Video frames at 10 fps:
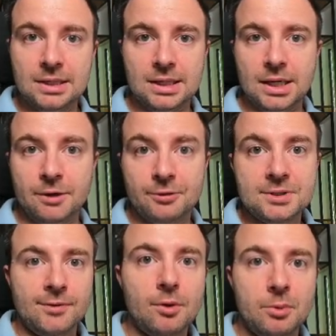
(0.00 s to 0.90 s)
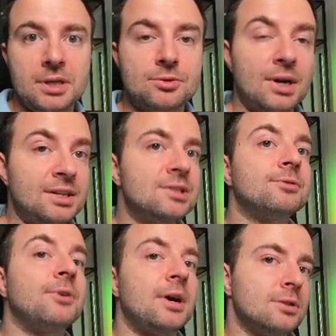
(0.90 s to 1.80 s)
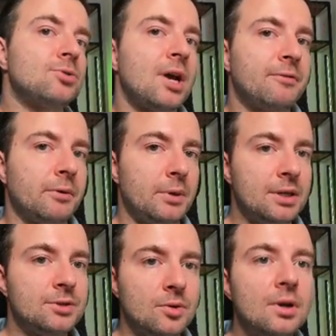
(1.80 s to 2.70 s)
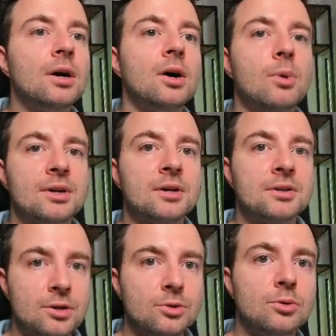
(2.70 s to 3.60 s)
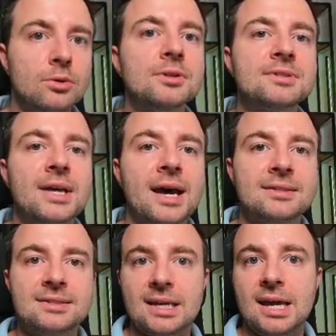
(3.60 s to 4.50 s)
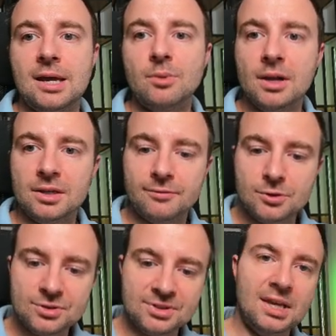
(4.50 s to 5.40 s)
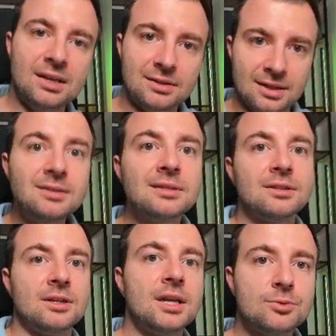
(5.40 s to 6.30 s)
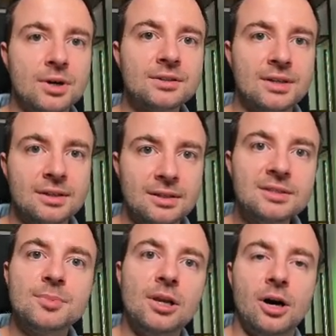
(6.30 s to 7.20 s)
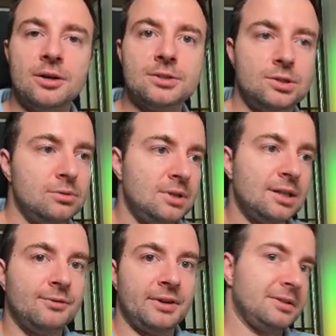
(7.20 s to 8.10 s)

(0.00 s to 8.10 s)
Uh, first of all, we need to identify the traffic. We need to know what are the rules that say, well, if you're seeing this in the network, then this belongs to Netflix.